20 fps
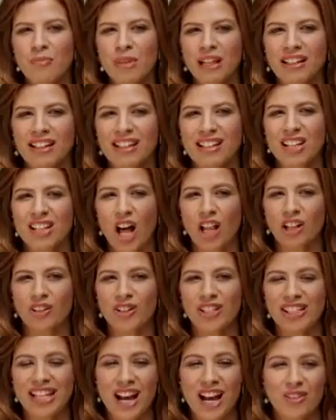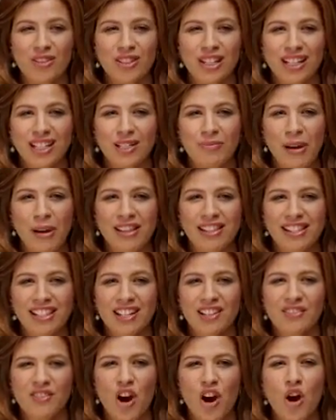a million dollars sounds
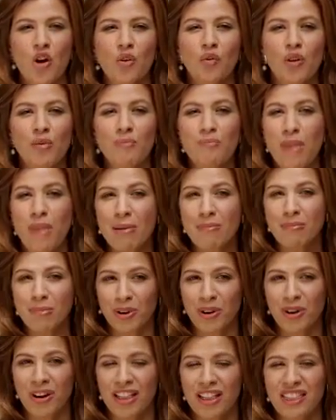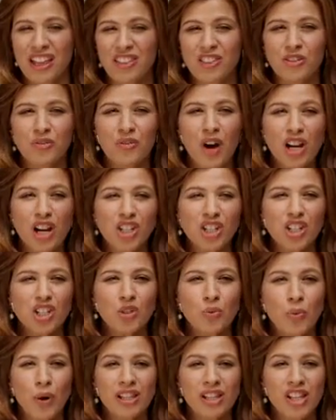expensive, Remember that the
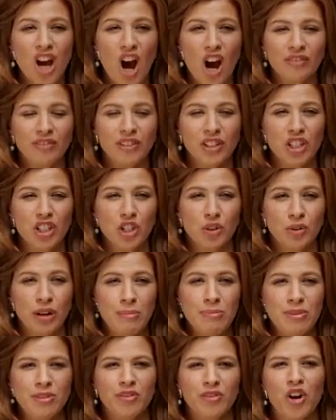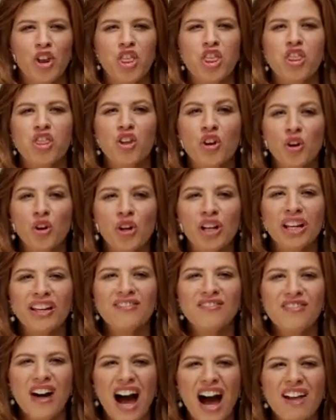Russians once offered trips for
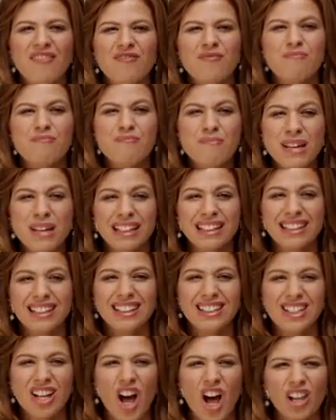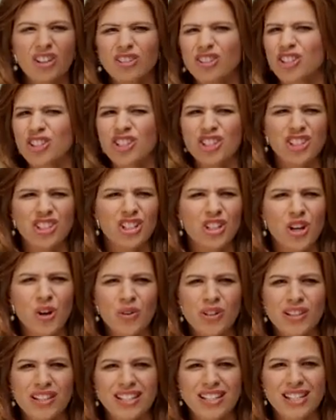$35 million just to
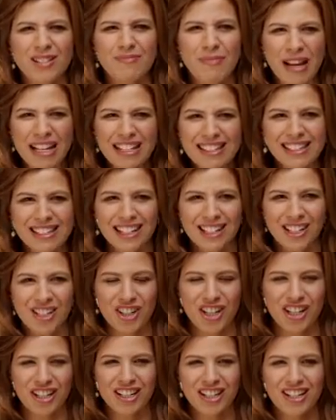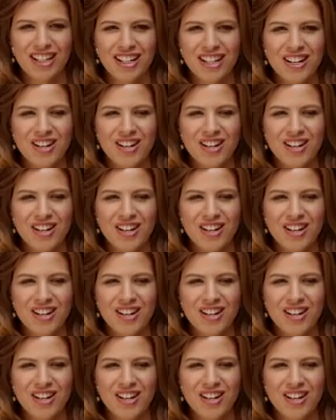go to the space station.